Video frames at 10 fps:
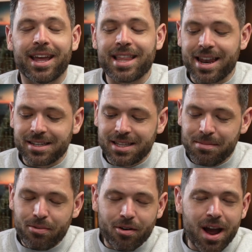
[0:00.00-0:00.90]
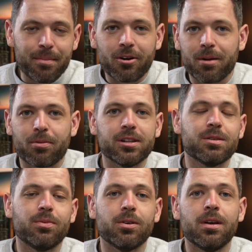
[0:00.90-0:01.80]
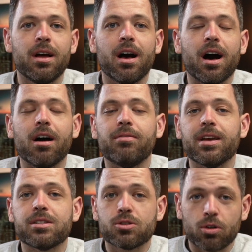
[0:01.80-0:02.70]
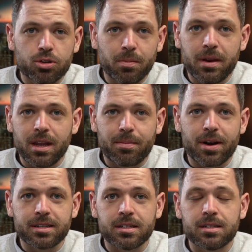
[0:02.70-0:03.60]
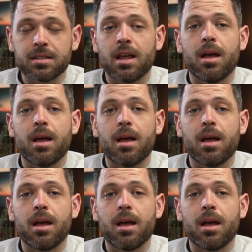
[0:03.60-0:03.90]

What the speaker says: And that is the primary principle of a social media presence,